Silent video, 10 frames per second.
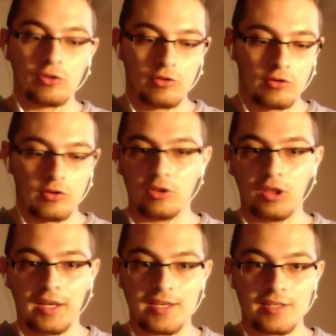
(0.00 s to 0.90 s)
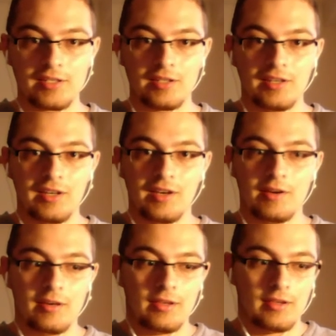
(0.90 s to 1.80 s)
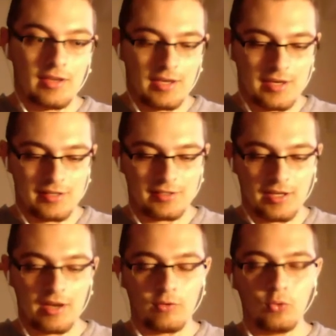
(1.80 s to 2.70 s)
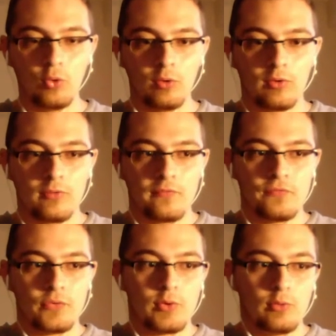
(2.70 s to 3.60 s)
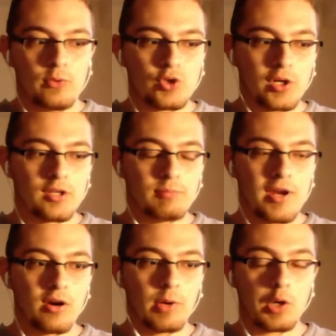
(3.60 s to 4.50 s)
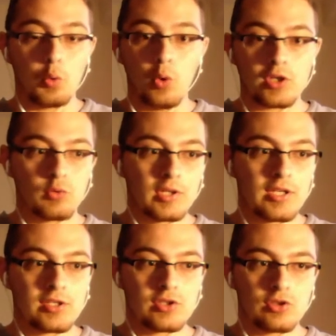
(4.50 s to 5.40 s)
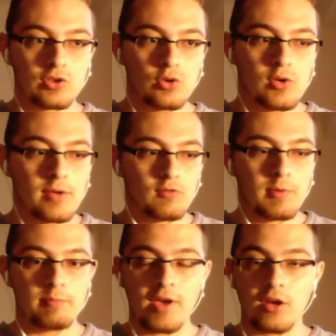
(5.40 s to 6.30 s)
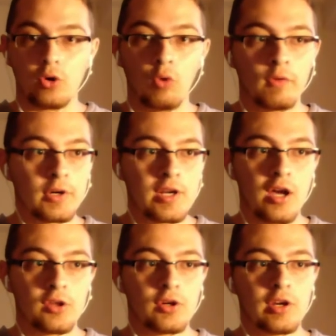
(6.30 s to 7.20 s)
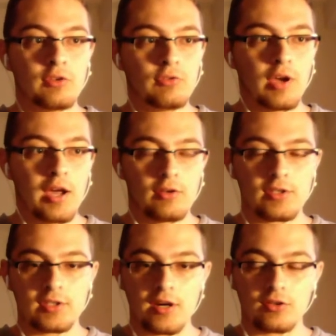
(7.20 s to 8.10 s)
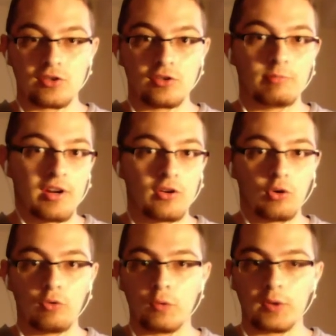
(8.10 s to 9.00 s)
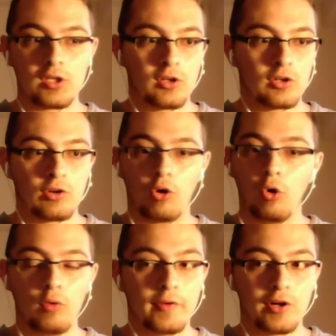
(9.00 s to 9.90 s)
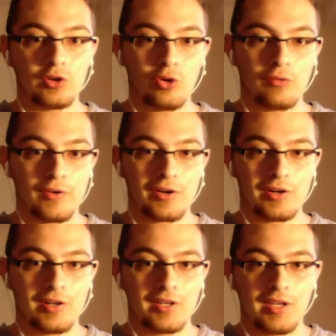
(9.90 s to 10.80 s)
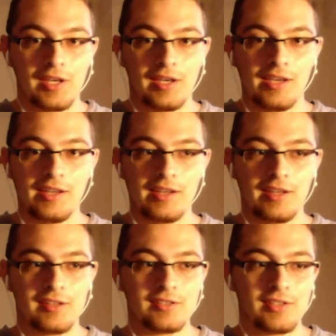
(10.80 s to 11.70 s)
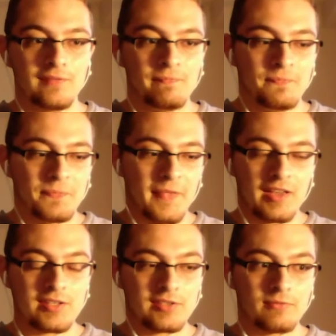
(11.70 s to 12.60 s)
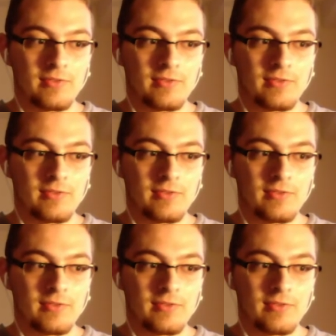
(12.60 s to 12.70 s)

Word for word: like and how we try to compare like which one of these two games would be better over the other and how these characters are better over one another over and over and I just th